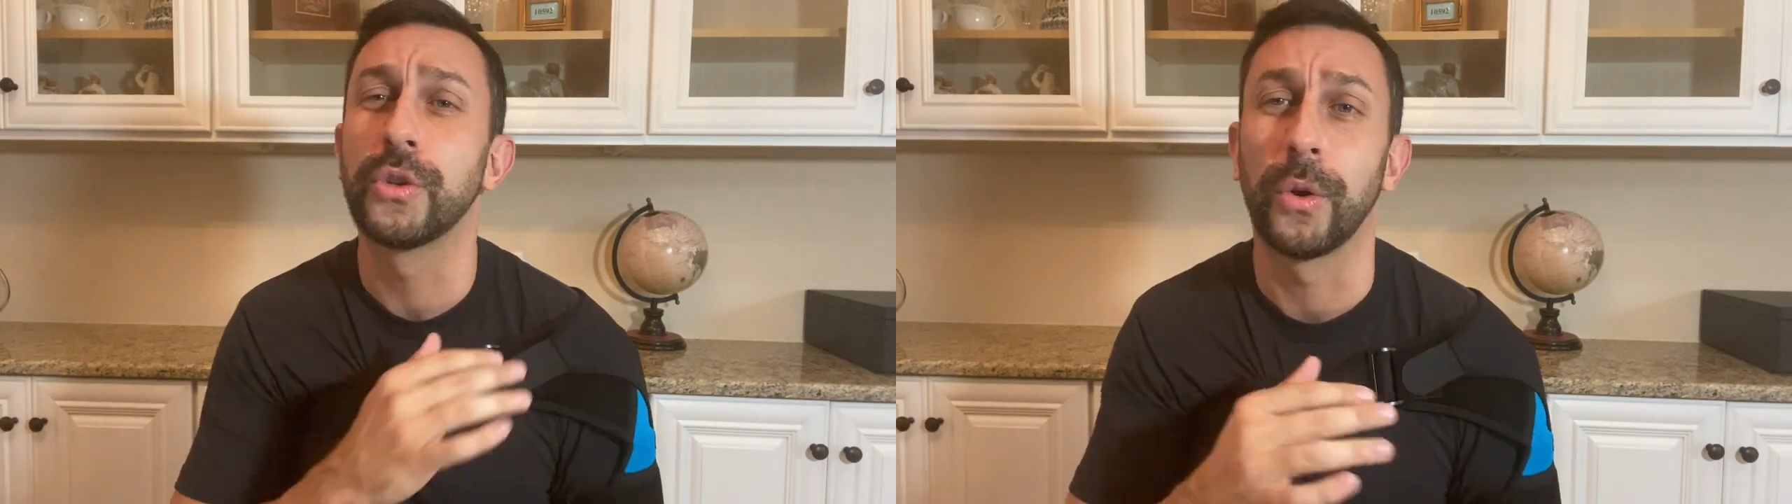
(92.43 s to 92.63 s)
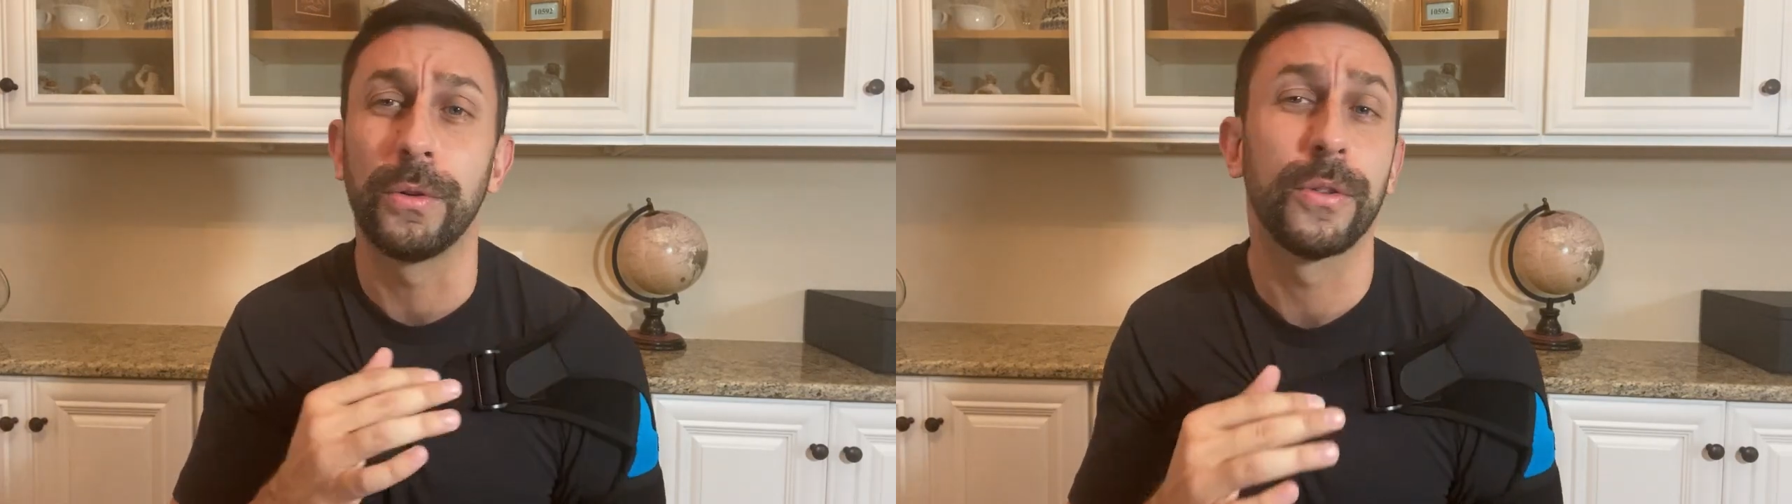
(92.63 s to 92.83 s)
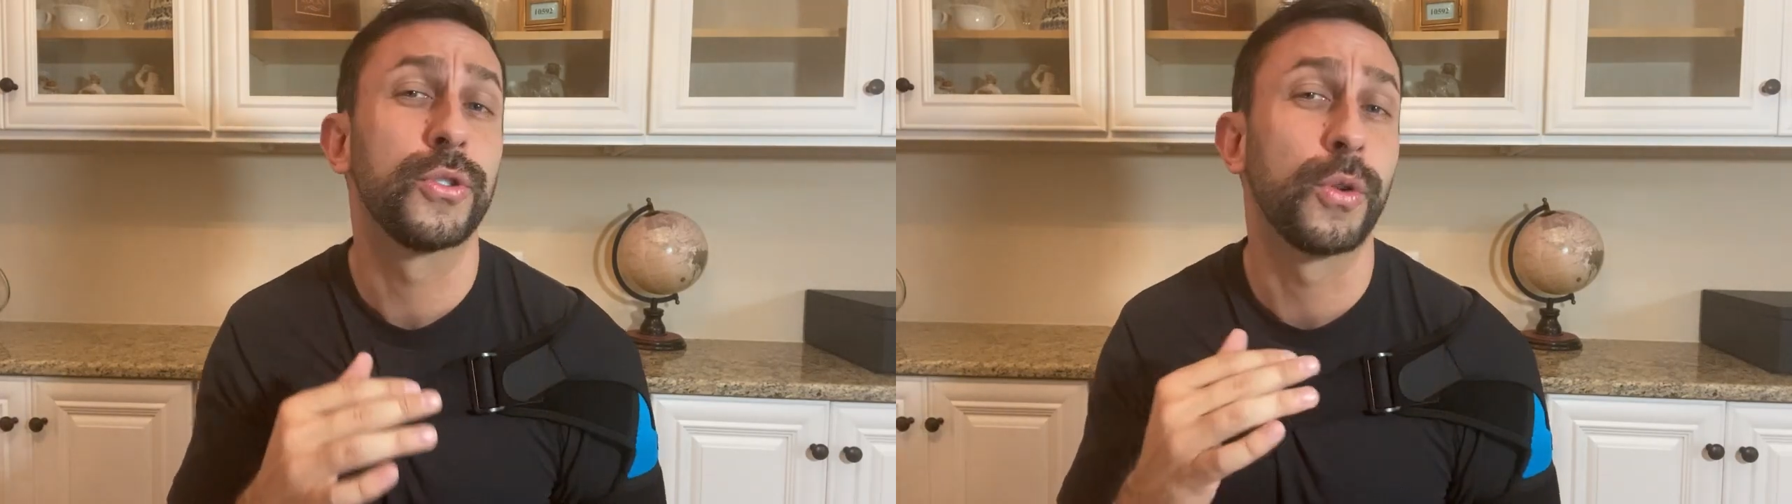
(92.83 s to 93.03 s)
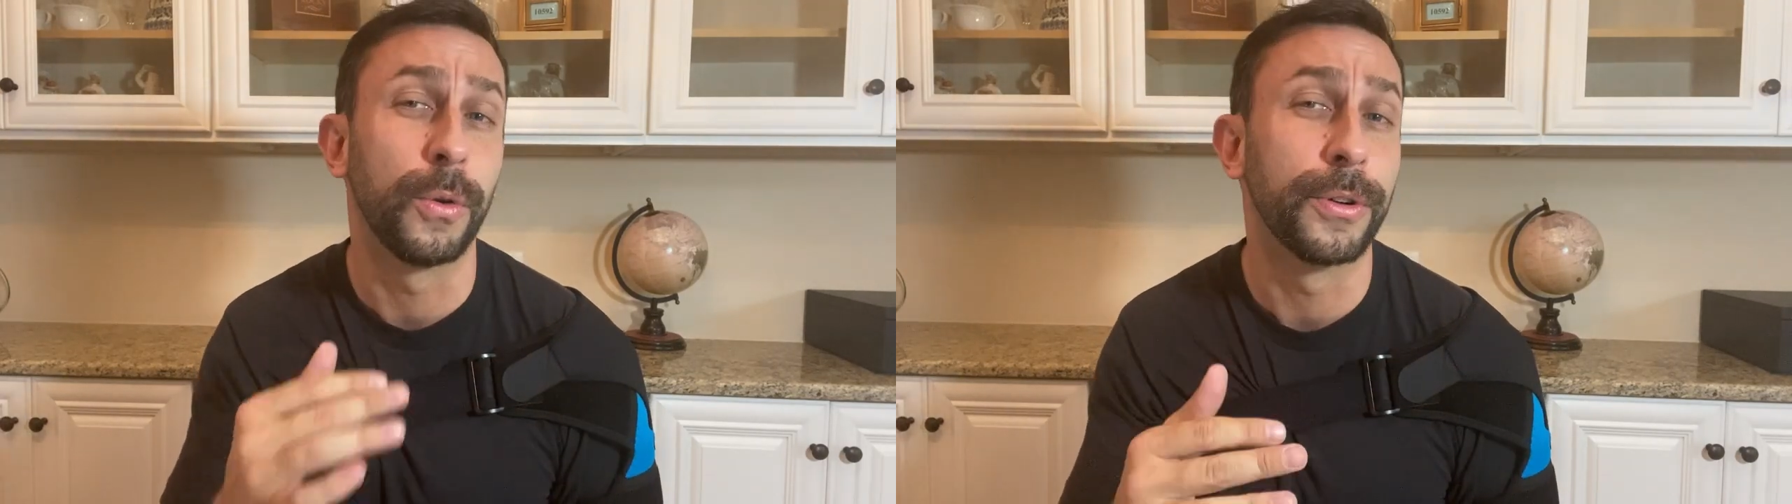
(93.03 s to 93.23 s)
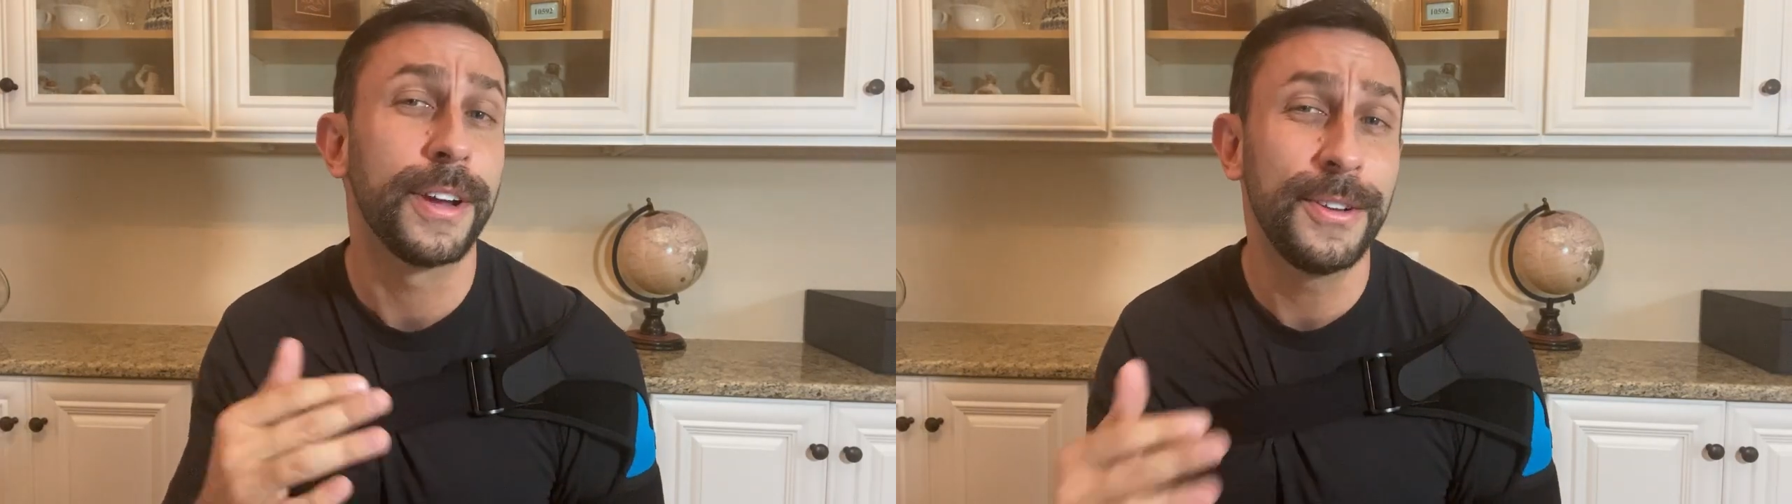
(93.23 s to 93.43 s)

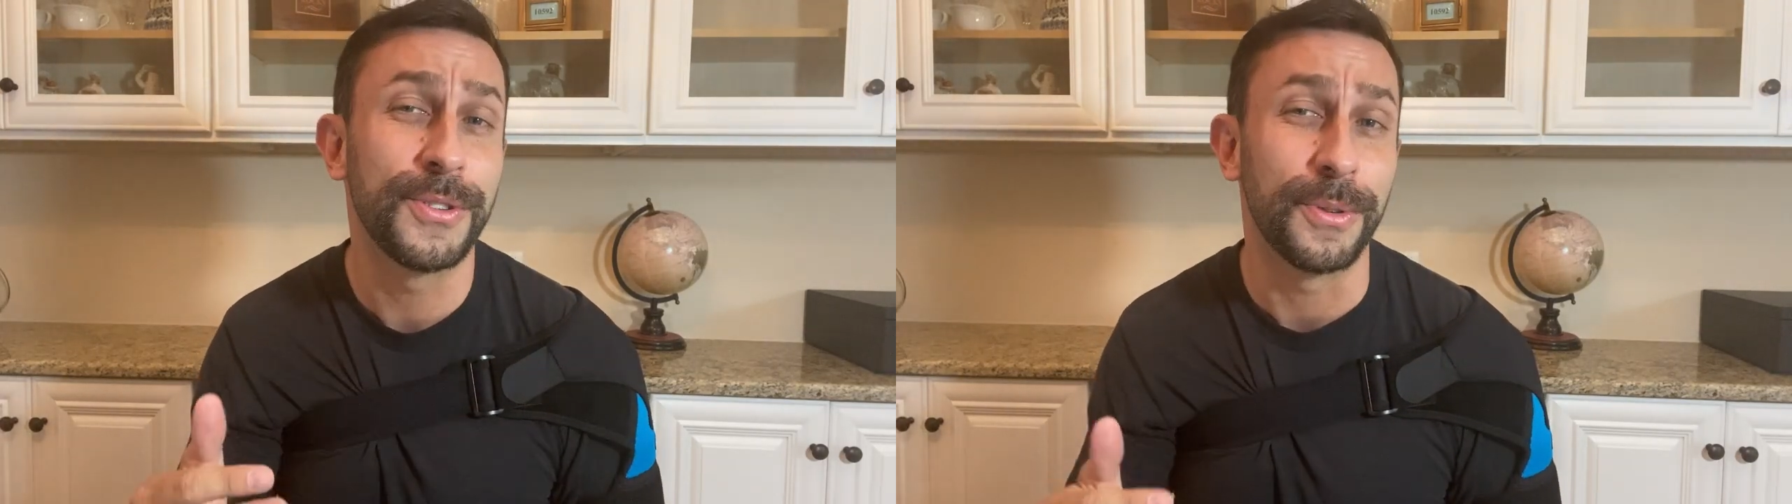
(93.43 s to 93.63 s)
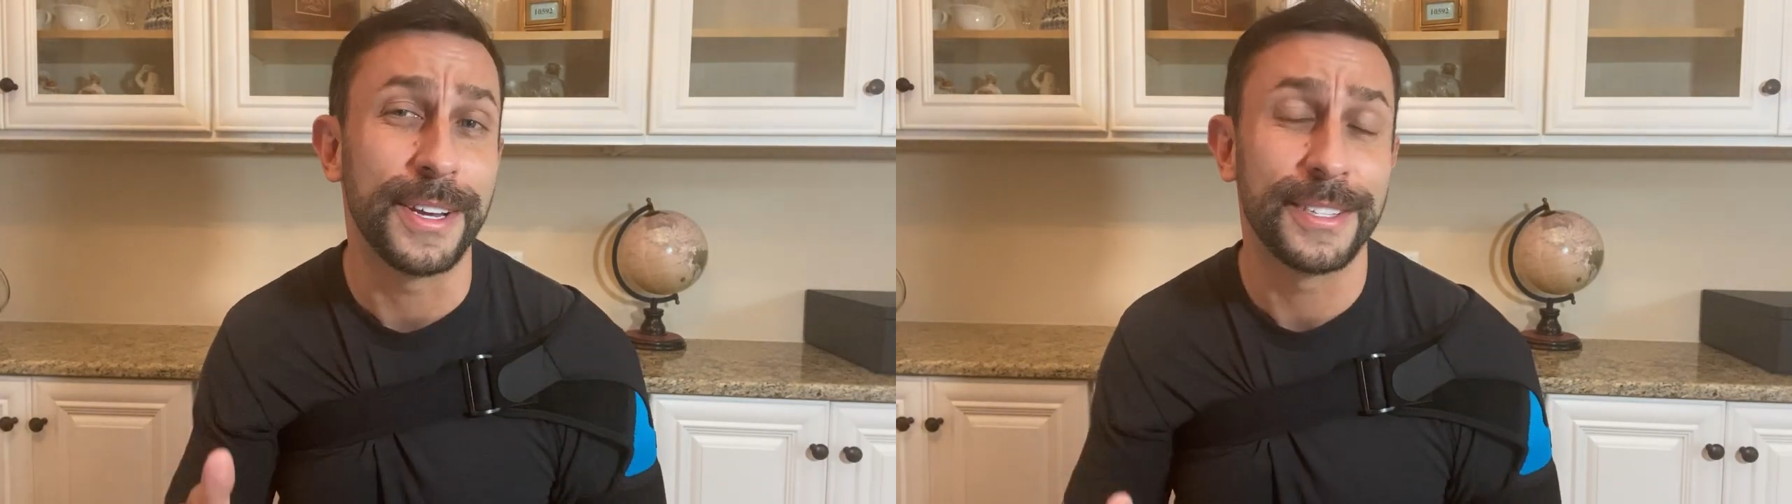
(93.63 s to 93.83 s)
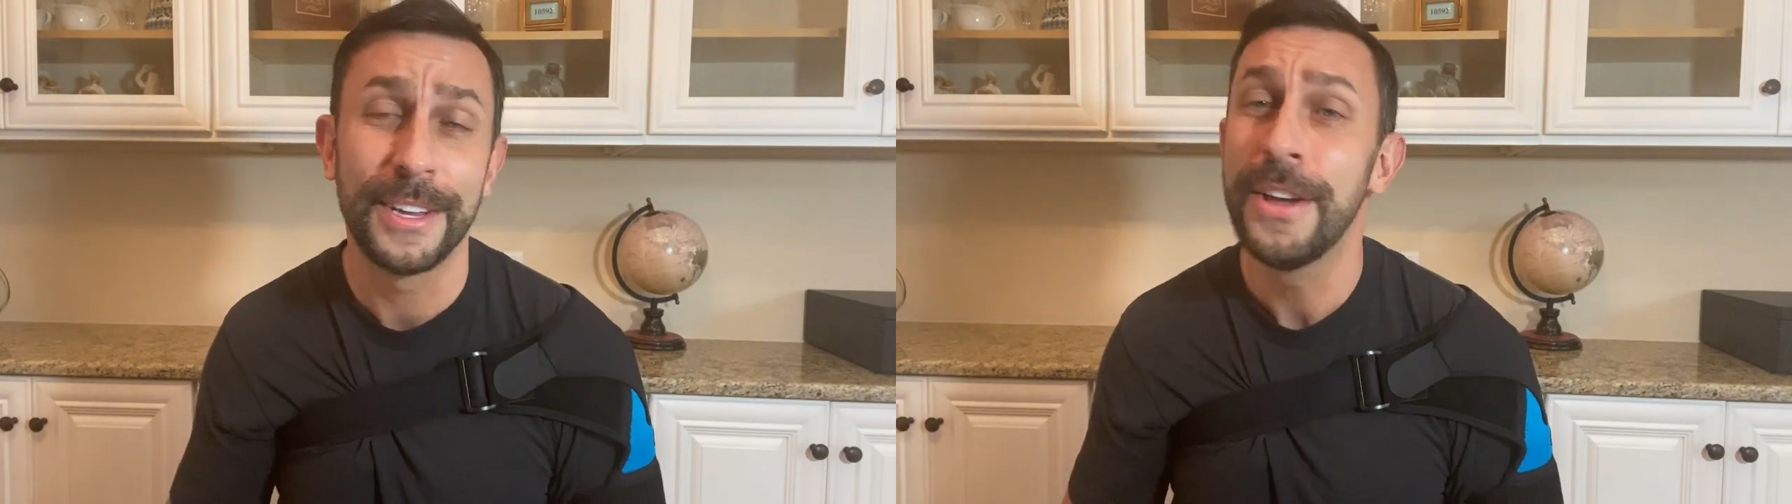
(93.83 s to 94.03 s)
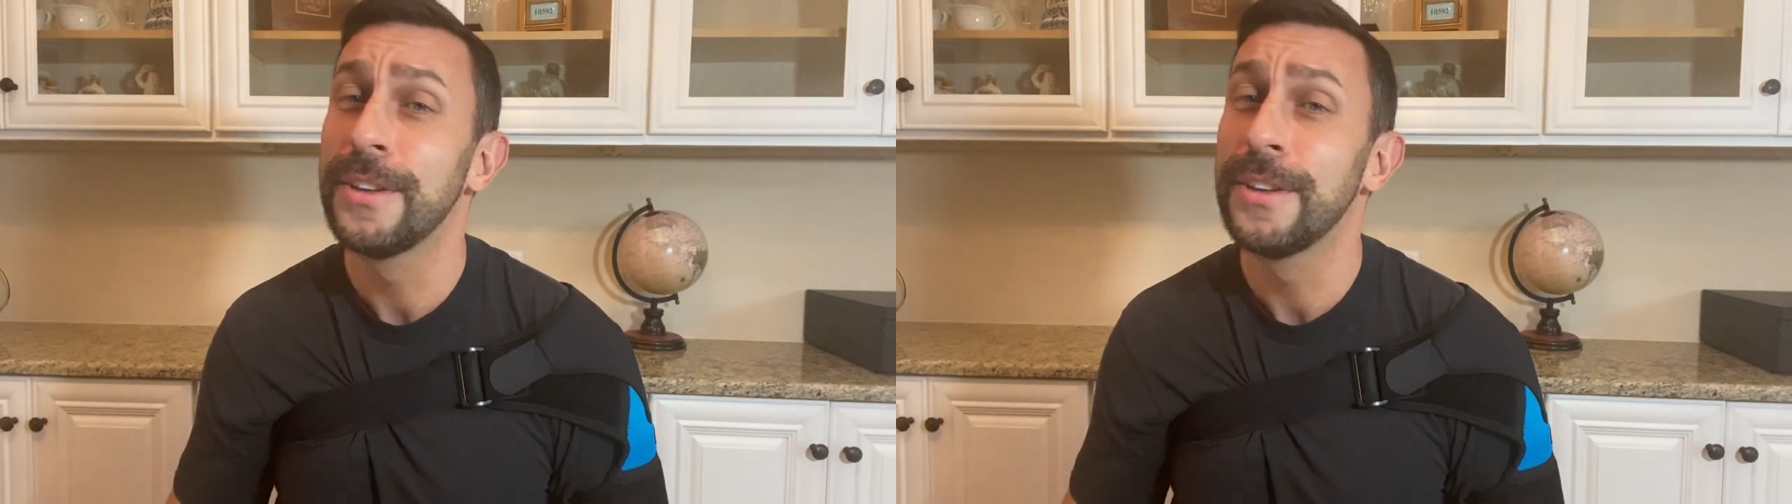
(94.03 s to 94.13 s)
shoulder injuries.